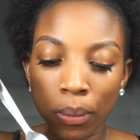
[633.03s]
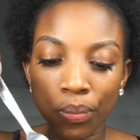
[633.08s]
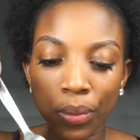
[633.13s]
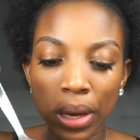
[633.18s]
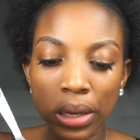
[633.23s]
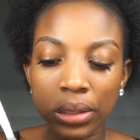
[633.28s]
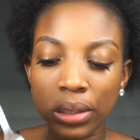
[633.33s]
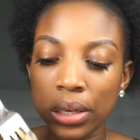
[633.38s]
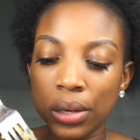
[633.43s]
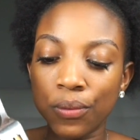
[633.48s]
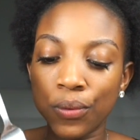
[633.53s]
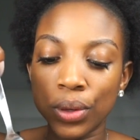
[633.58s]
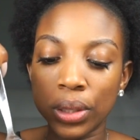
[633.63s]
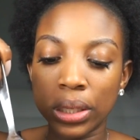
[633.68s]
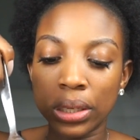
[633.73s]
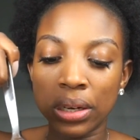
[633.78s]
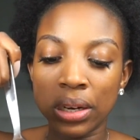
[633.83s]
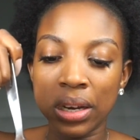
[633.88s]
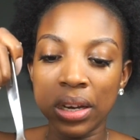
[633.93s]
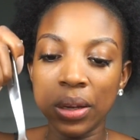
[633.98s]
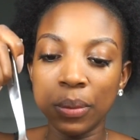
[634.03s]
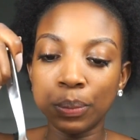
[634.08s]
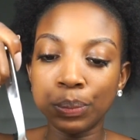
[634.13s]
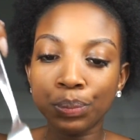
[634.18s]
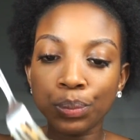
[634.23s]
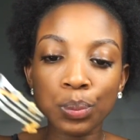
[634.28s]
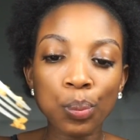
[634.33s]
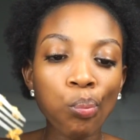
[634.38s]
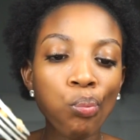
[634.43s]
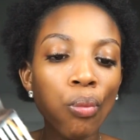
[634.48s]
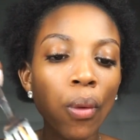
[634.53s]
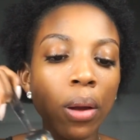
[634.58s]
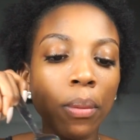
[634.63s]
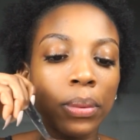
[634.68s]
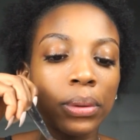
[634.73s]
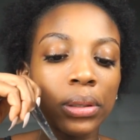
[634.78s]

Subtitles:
That's it for tonight. I'm